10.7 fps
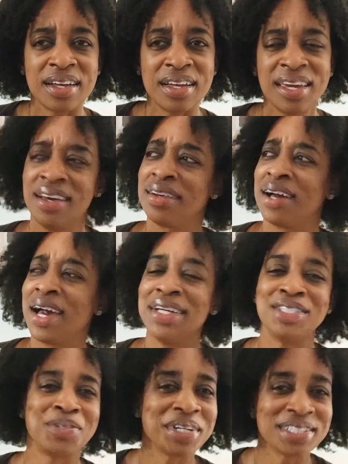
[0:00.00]
yeah, I
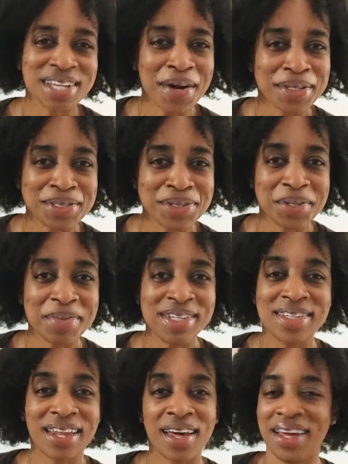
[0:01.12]
enjoy talking to him.
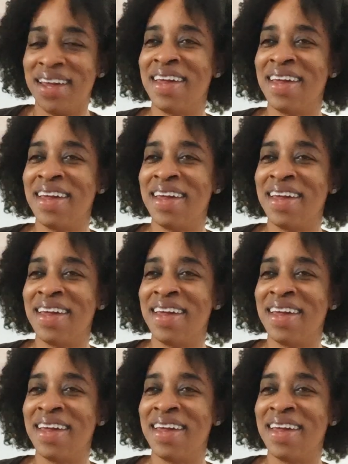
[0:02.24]
He's like,